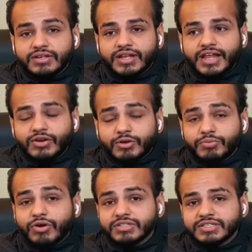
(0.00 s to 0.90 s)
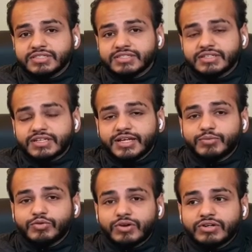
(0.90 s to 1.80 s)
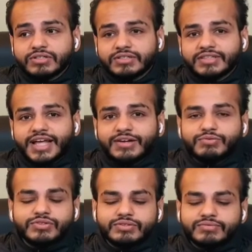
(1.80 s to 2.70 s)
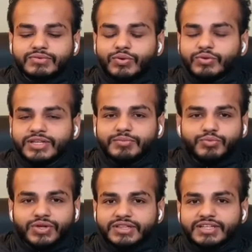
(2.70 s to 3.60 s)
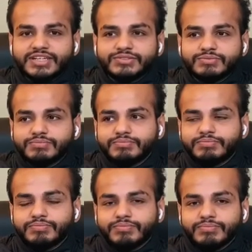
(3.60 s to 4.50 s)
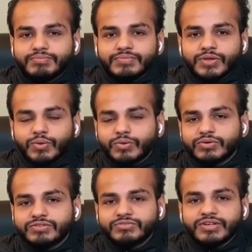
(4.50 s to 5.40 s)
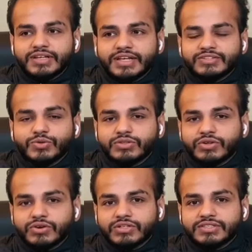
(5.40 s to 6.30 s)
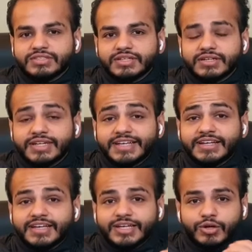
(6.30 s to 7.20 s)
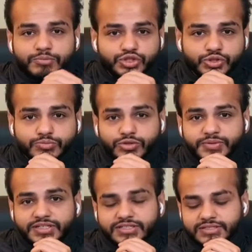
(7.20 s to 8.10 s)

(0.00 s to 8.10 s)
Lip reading: and not process it and move on. That would only bring these old feelings, old thoughts in inopportune moments.